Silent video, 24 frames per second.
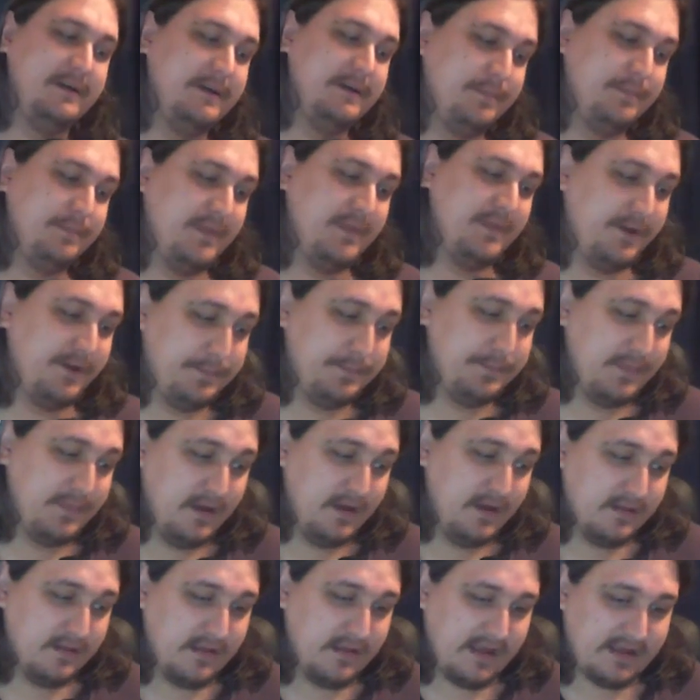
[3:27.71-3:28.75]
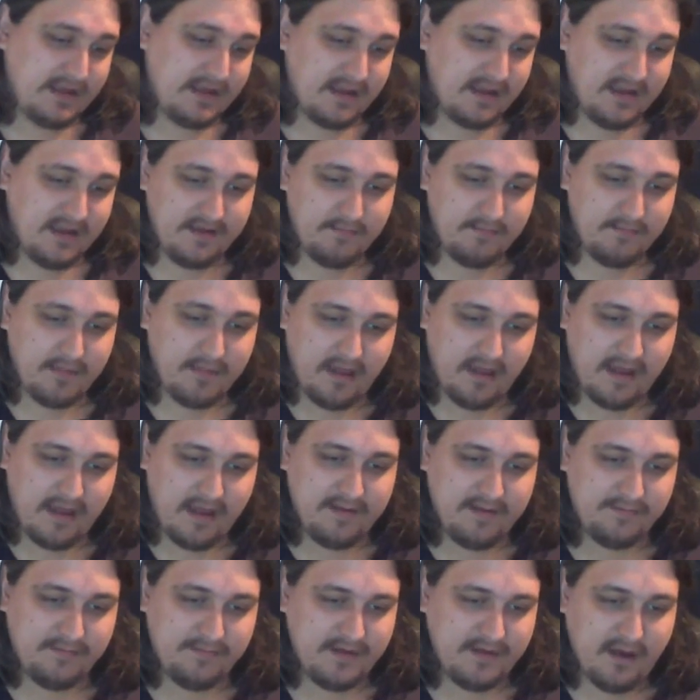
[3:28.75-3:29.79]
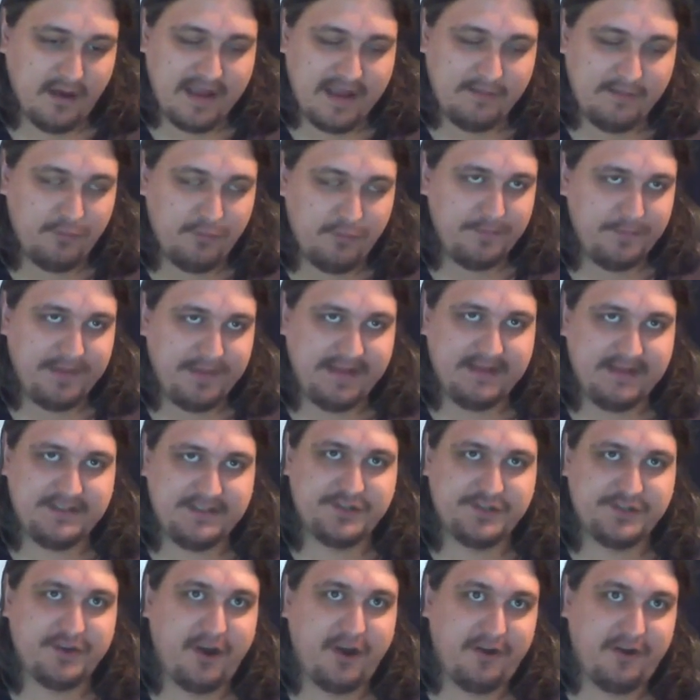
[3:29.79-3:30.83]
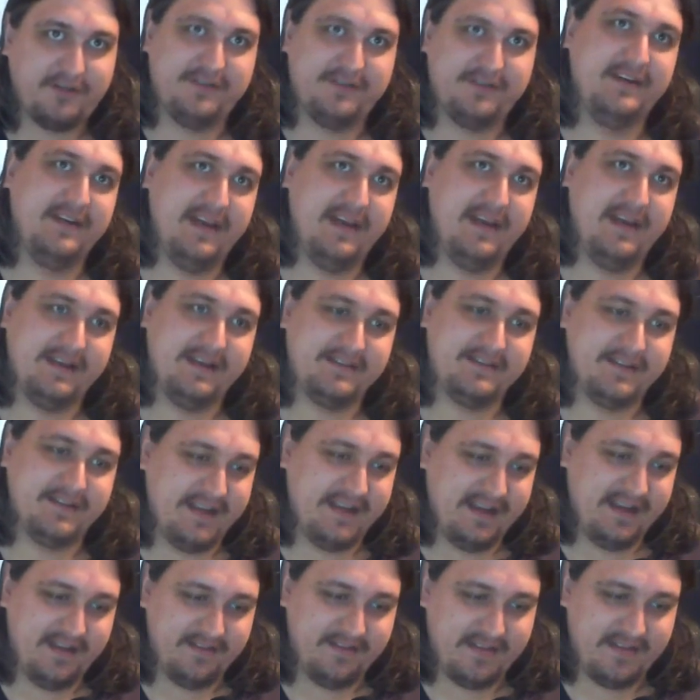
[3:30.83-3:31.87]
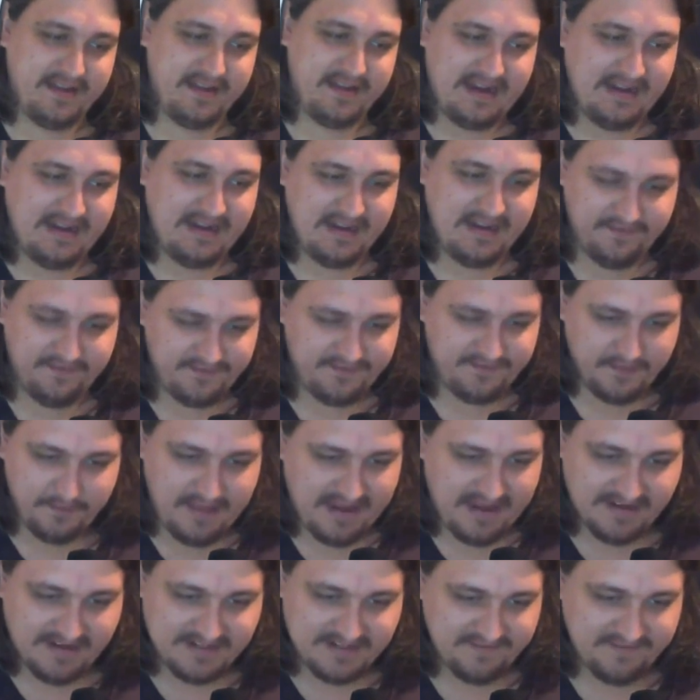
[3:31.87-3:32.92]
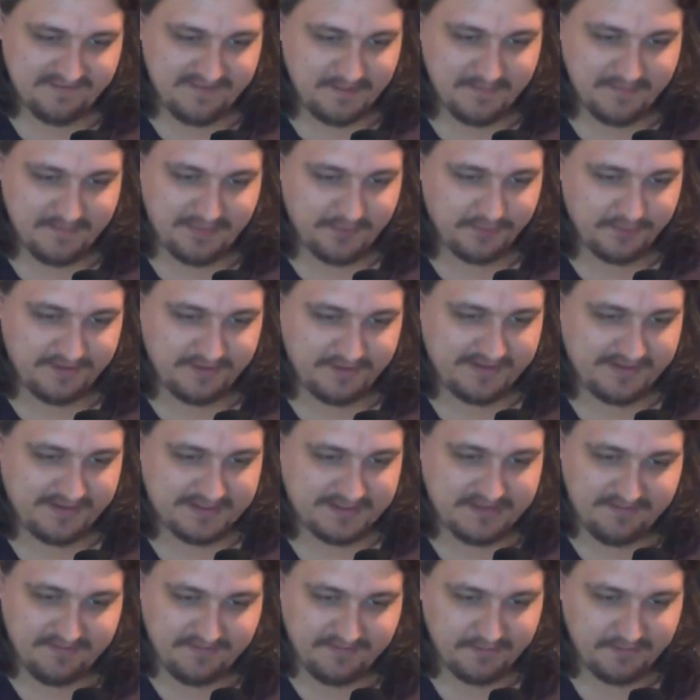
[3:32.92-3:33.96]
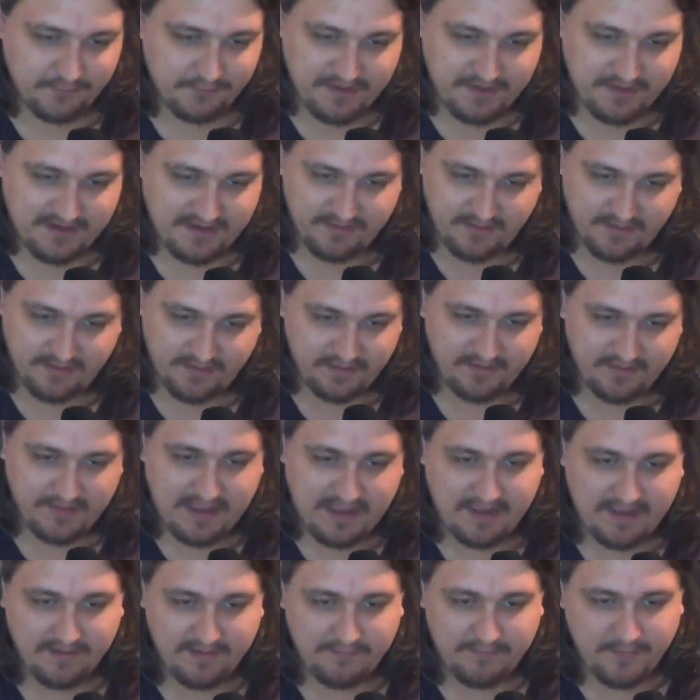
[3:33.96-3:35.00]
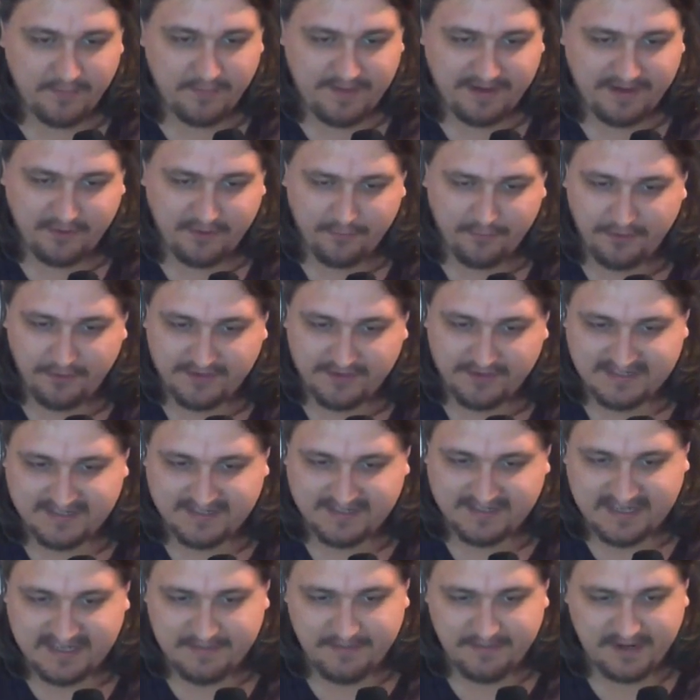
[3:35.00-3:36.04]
you know. Like, I would be shocked to hear that any of the anti-fem thought leaders have even read the Rebecca Walker's essay,